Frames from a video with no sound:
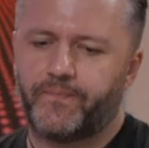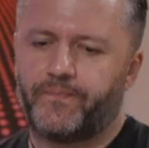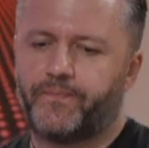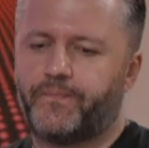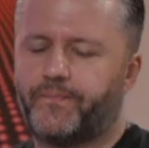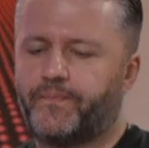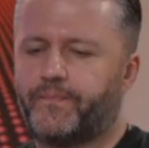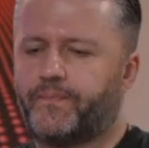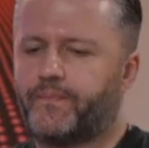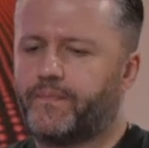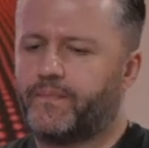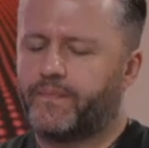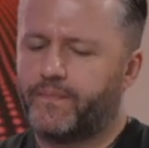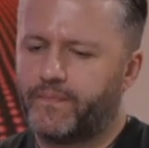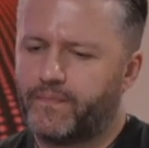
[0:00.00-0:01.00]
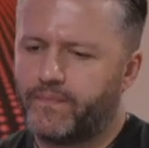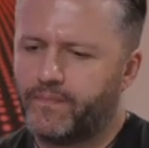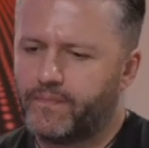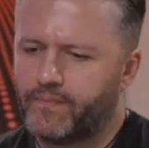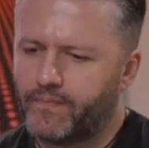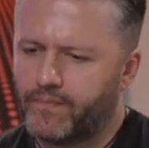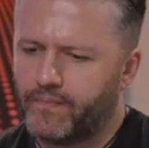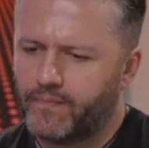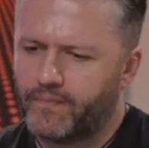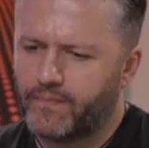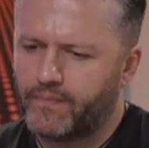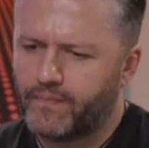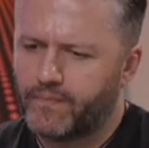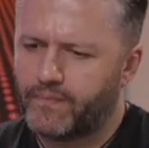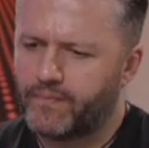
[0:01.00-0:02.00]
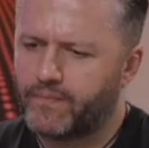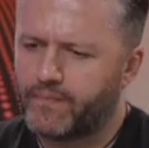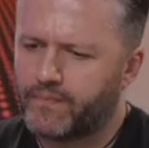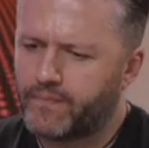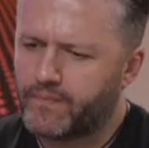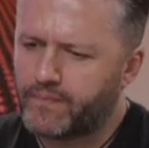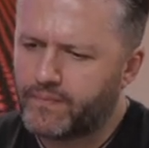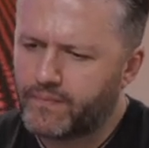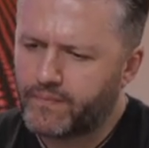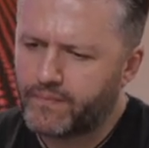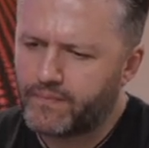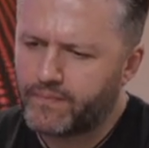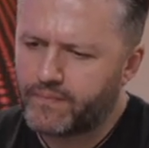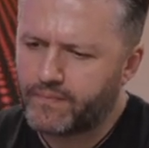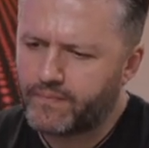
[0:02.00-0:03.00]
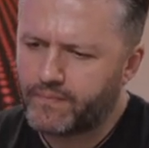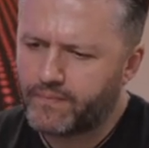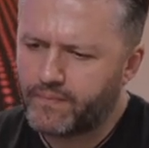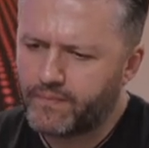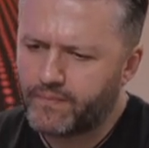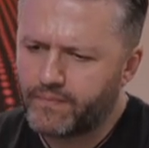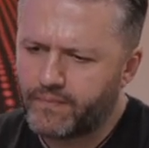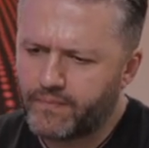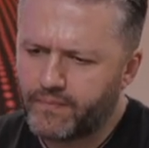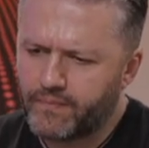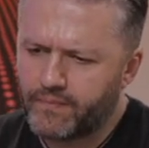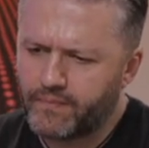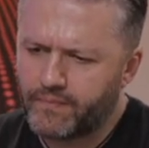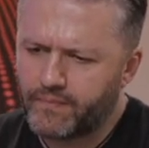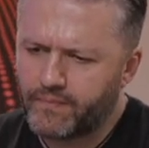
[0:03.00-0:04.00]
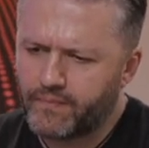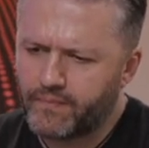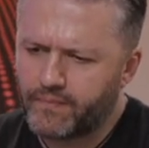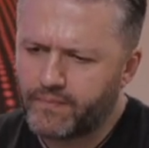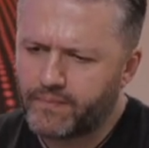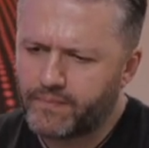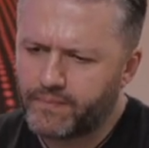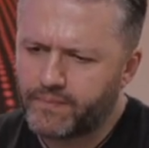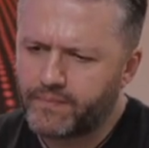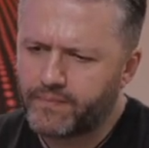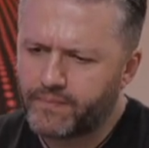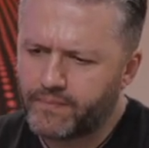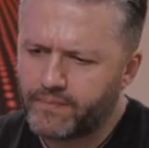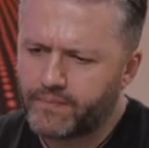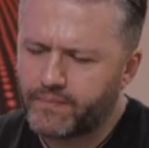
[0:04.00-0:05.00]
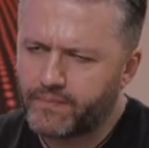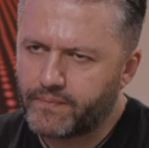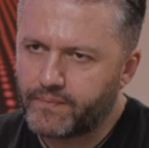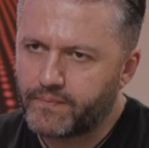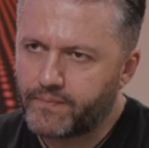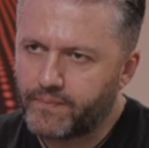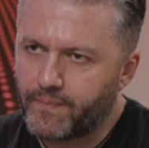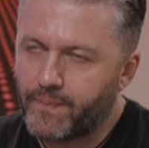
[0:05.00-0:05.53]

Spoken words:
This person isn't speaking.